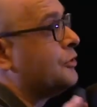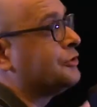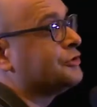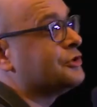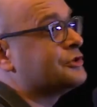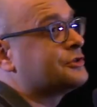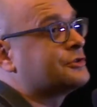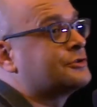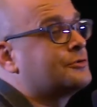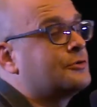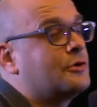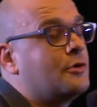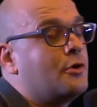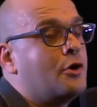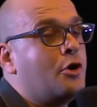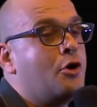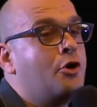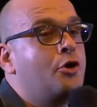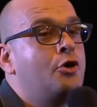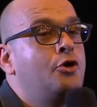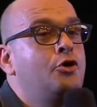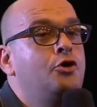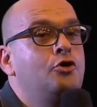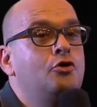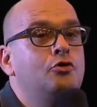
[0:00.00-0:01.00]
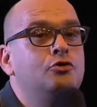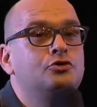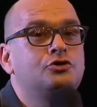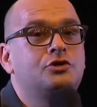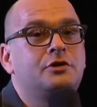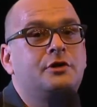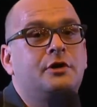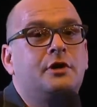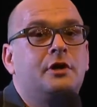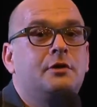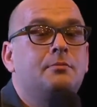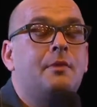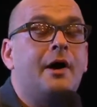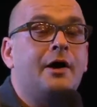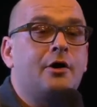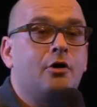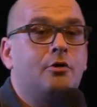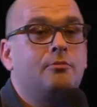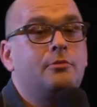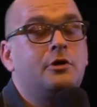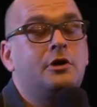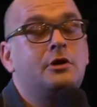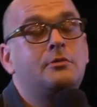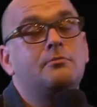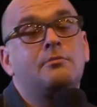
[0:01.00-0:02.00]
which is hugely in
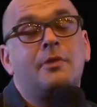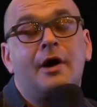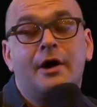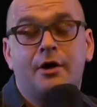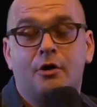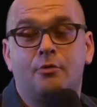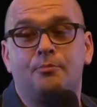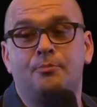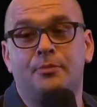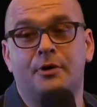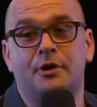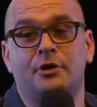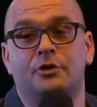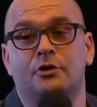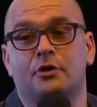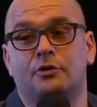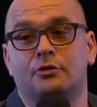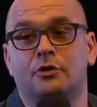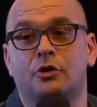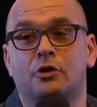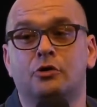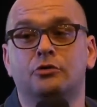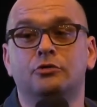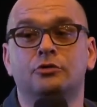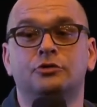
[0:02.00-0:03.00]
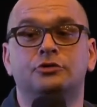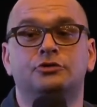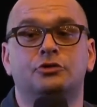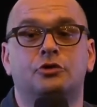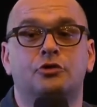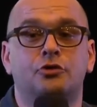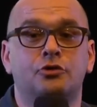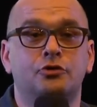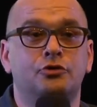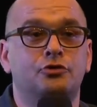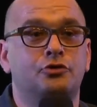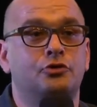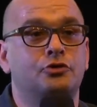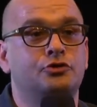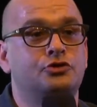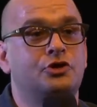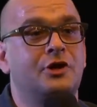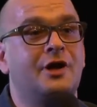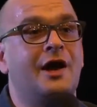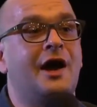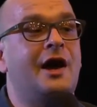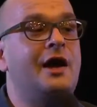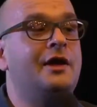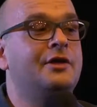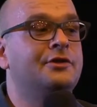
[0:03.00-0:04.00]
my opinion
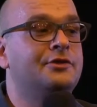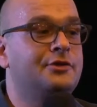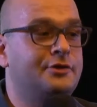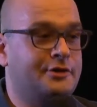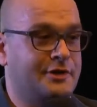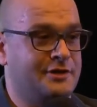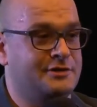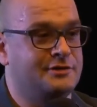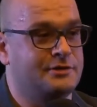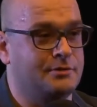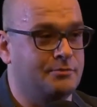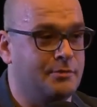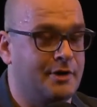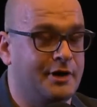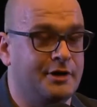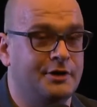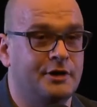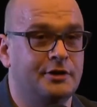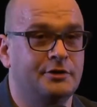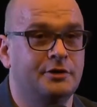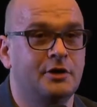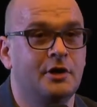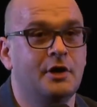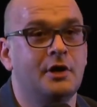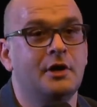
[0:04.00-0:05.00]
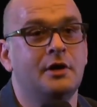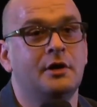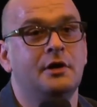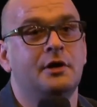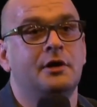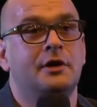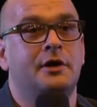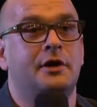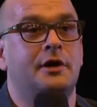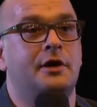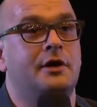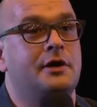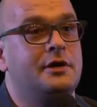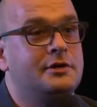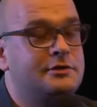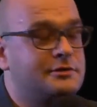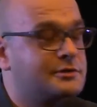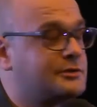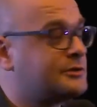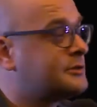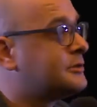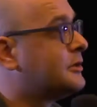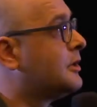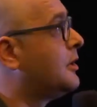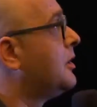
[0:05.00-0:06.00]
hugely underestimated,
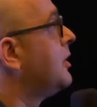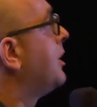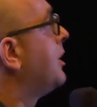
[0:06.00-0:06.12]
is